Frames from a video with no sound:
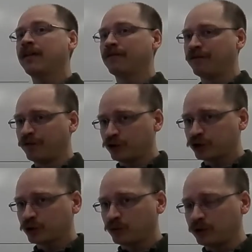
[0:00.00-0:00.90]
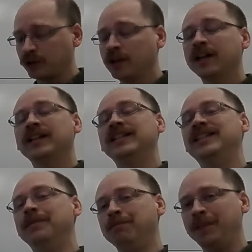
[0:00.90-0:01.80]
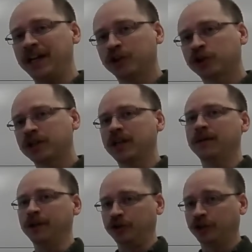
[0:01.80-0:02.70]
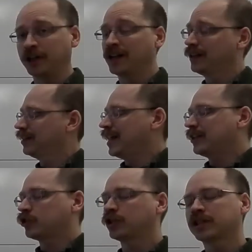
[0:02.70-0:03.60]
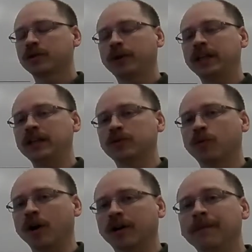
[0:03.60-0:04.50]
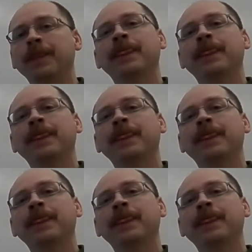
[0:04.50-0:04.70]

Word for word: virtual, diminished image. That's just the way these work.